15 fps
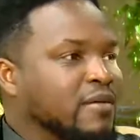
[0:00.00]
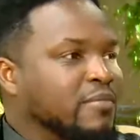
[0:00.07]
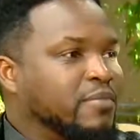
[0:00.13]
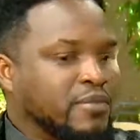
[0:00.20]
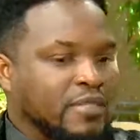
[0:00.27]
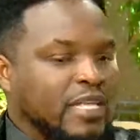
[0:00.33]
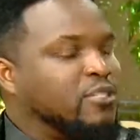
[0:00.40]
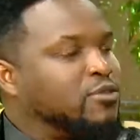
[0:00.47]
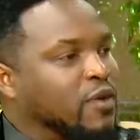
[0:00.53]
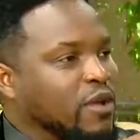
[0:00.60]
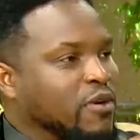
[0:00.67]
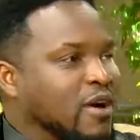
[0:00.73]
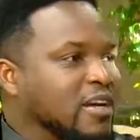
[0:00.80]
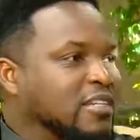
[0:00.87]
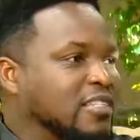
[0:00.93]
that's where
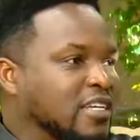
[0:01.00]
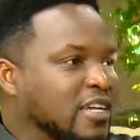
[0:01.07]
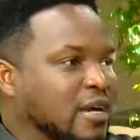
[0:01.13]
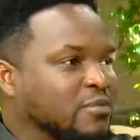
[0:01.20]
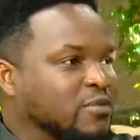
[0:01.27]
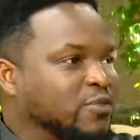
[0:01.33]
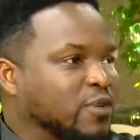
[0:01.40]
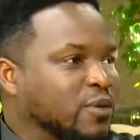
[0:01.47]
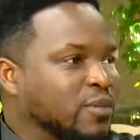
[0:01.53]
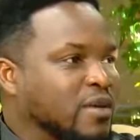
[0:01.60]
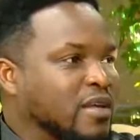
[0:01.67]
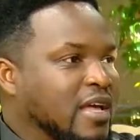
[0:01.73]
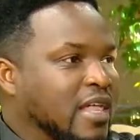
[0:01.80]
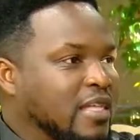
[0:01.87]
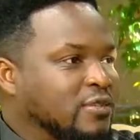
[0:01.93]
your auntie comes from.
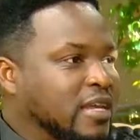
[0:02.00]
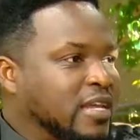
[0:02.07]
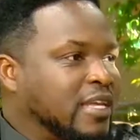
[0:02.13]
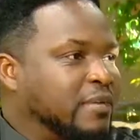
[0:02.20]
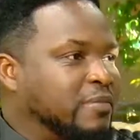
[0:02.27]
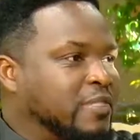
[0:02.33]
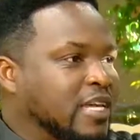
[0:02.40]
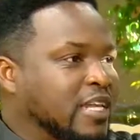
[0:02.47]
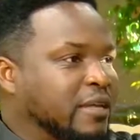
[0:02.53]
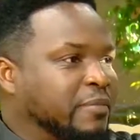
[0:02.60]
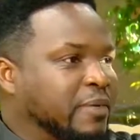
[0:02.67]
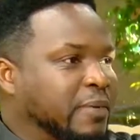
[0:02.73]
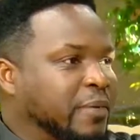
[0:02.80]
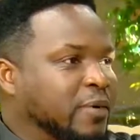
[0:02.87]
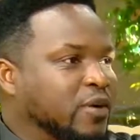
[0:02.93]
That's what I keep telling
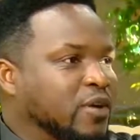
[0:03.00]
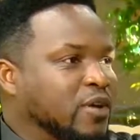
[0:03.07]
people.